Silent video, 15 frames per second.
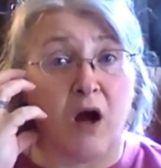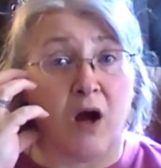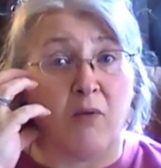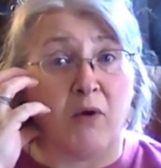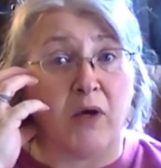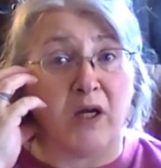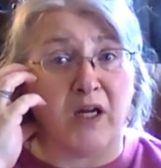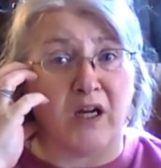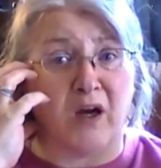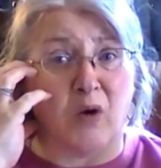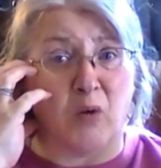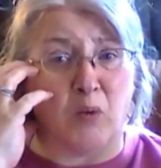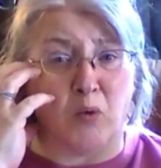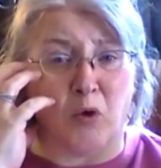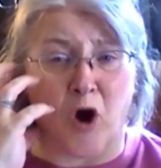I would get
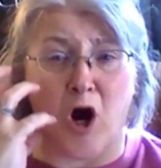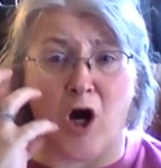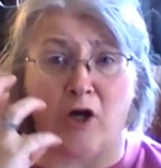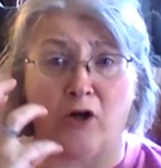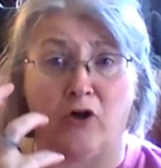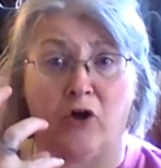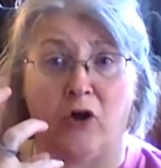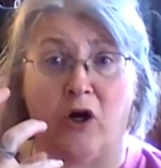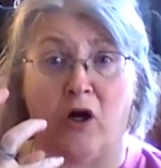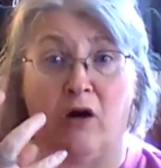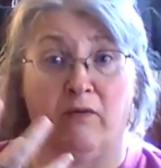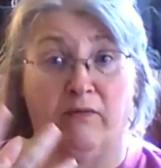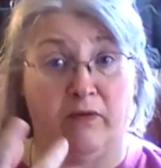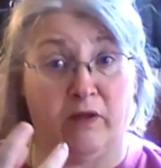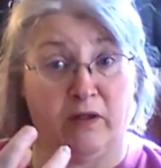a rush
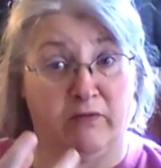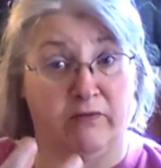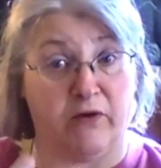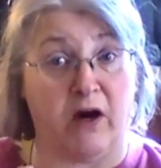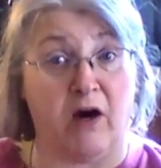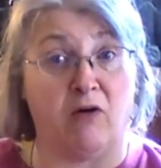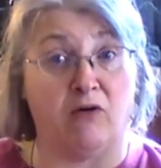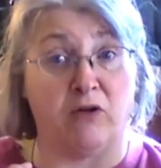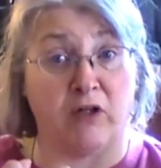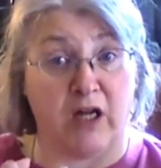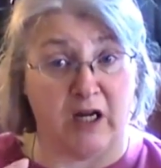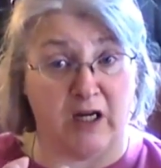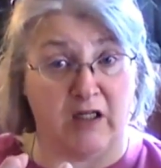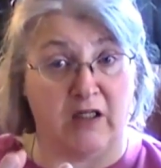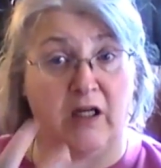of this foul
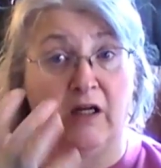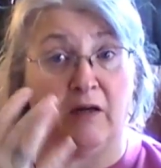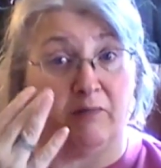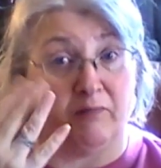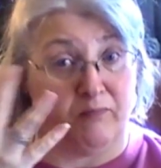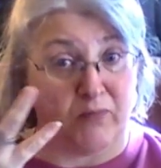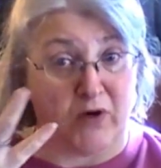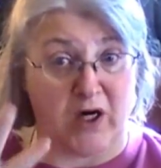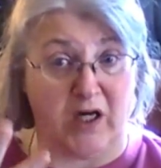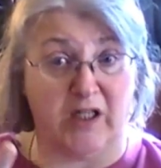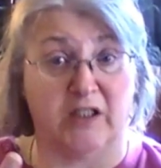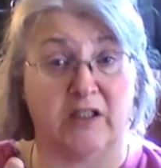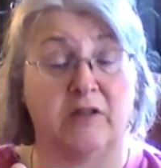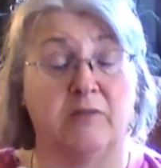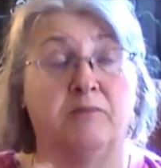tasting
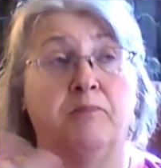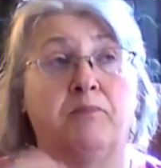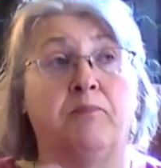pus,